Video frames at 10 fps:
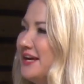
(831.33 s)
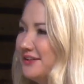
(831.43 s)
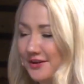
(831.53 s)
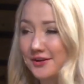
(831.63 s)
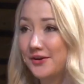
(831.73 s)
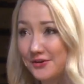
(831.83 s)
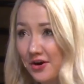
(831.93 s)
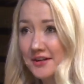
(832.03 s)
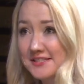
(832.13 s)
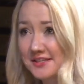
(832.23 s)
No,
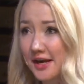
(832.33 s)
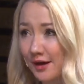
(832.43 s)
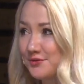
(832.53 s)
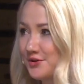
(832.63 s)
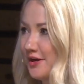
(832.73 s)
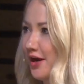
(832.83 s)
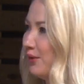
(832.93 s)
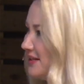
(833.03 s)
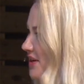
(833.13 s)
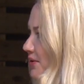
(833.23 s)
God is going to come through now.
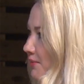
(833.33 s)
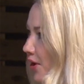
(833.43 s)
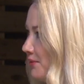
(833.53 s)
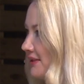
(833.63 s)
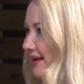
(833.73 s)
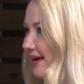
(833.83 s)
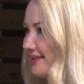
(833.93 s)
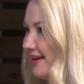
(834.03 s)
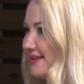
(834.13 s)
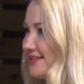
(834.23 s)
Was there a moment like
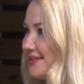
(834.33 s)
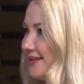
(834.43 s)
that?